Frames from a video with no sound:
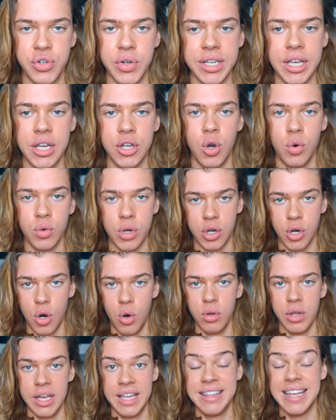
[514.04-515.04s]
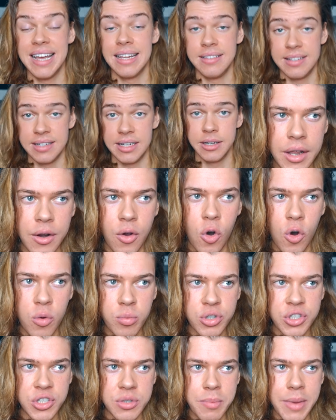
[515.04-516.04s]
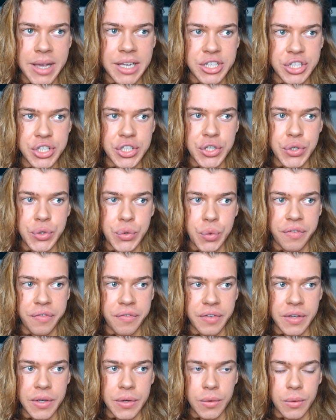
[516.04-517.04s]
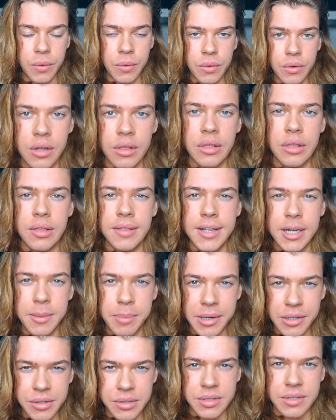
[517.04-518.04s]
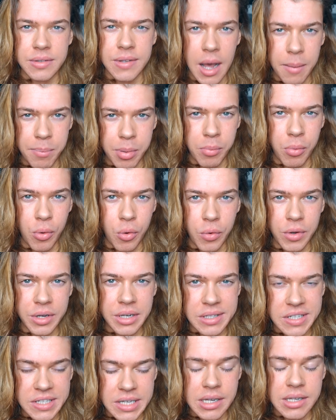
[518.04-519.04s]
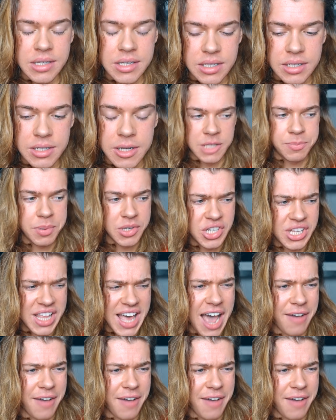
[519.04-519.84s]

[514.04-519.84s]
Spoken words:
drinking Coca-Cola, and that's it. It almost makes you feel a little bit unstoppable in a sense, especially